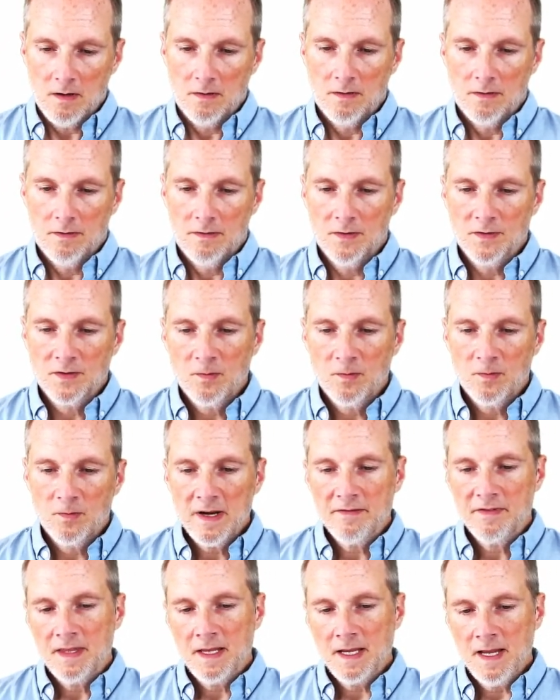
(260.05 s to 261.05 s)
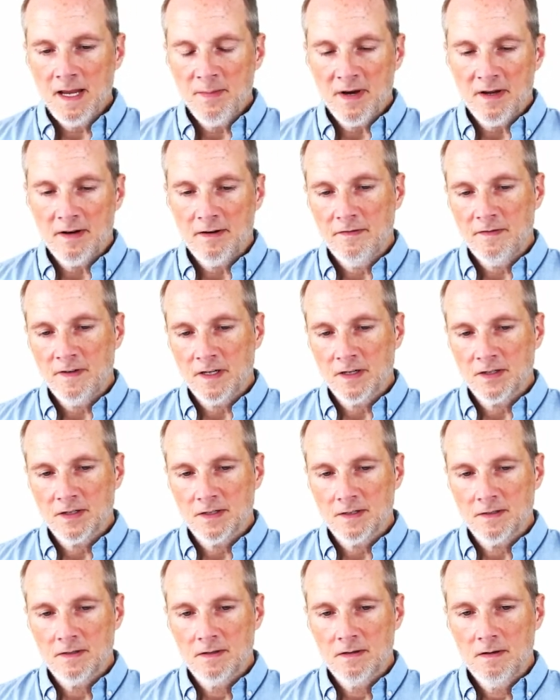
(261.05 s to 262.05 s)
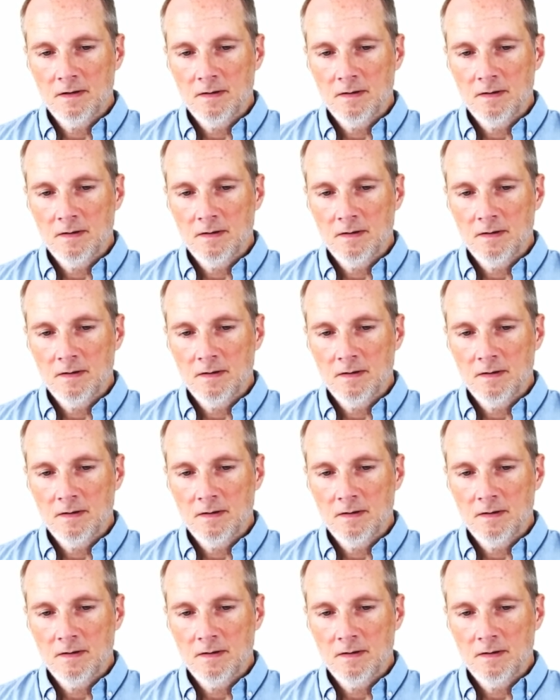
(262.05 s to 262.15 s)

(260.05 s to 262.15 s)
there's a way of thinking about a function